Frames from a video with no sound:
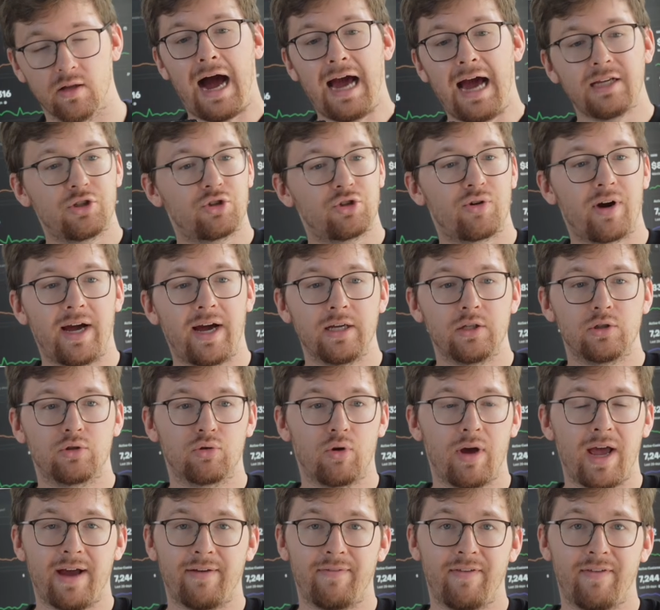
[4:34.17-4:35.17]
I try to
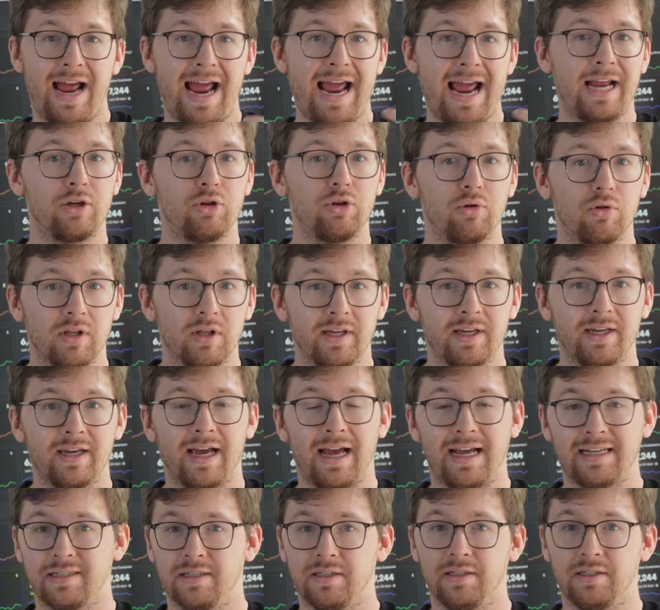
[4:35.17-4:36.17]
have annually
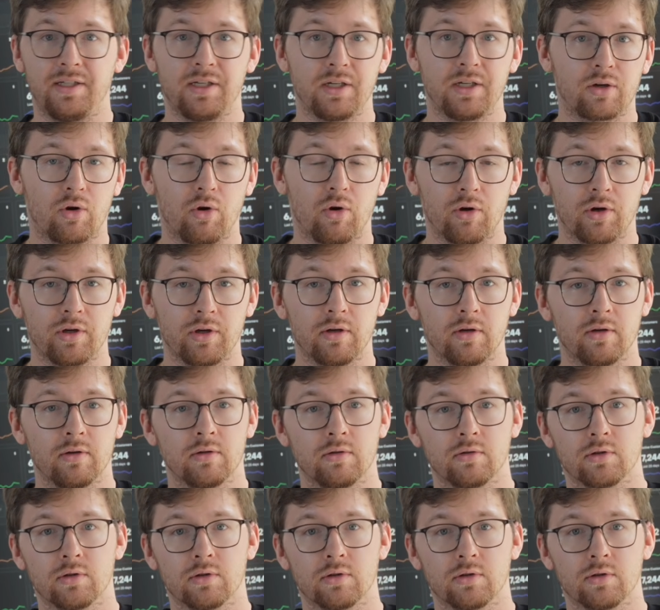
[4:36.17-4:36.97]
as a decoy,